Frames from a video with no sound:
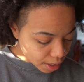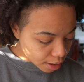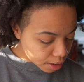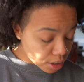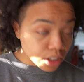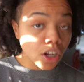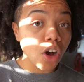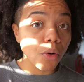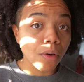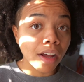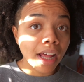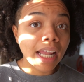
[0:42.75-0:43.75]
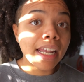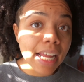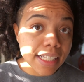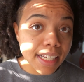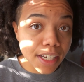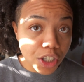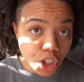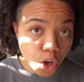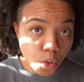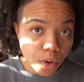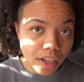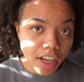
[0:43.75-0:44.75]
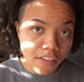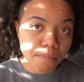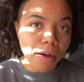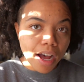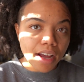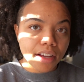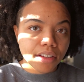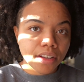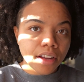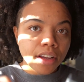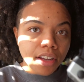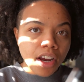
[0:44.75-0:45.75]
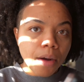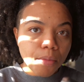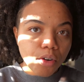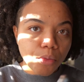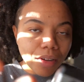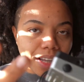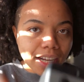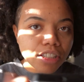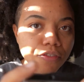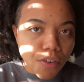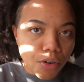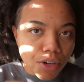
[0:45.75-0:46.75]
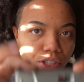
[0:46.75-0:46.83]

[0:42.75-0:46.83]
So let's get into it. If my camera would like to focus